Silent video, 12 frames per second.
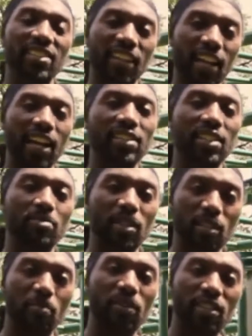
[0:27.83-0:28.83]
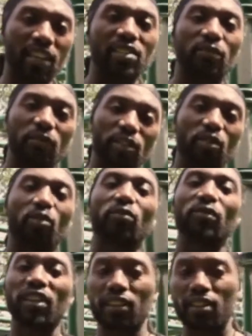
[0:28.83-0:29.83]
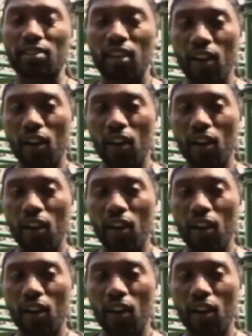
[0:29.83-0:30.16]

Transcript: and concepts as it pertains to physical fitness.